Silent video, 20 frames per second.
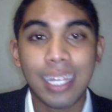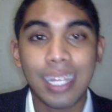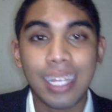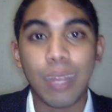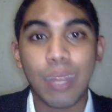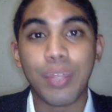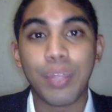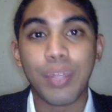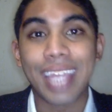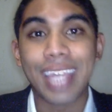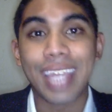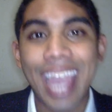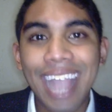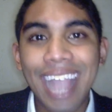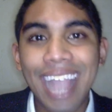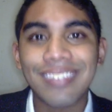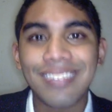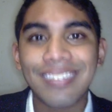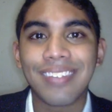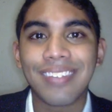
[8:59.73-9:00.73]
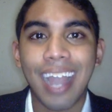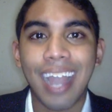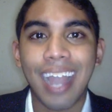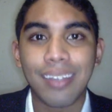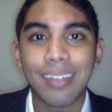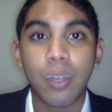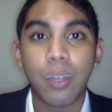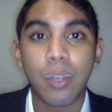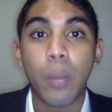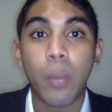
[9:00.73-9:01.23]
Now the
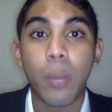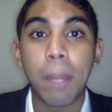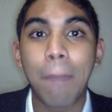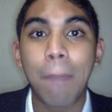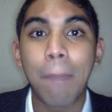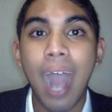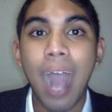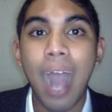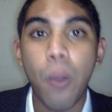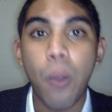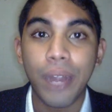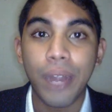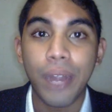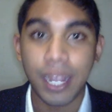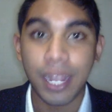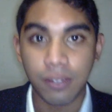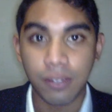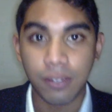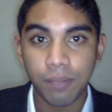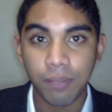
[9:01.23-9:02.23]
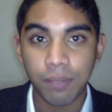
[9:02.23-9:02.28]
exercises are where the power is.